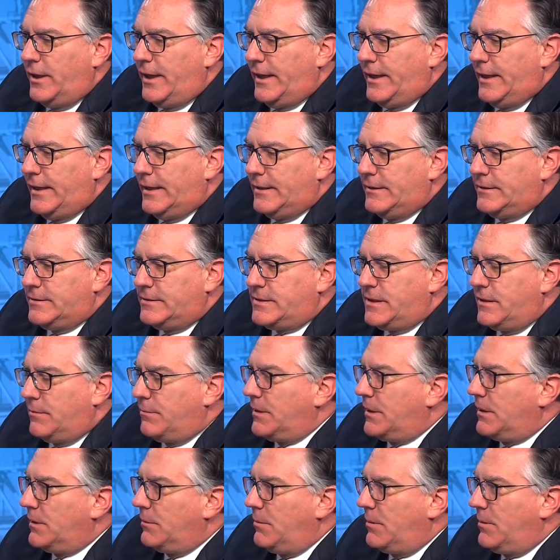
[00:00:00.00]
And tell me
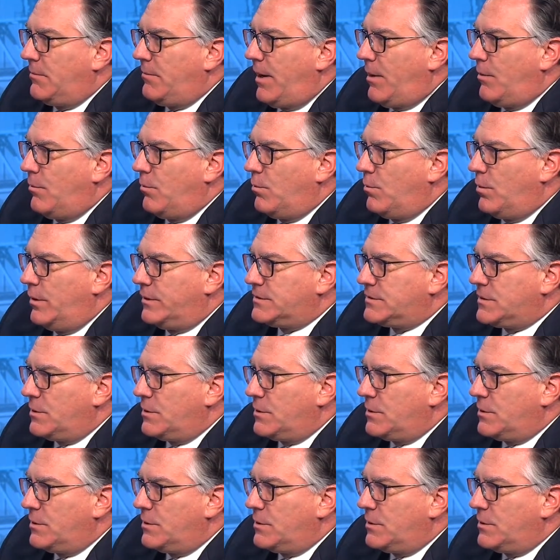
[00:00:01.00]
a little bit about what's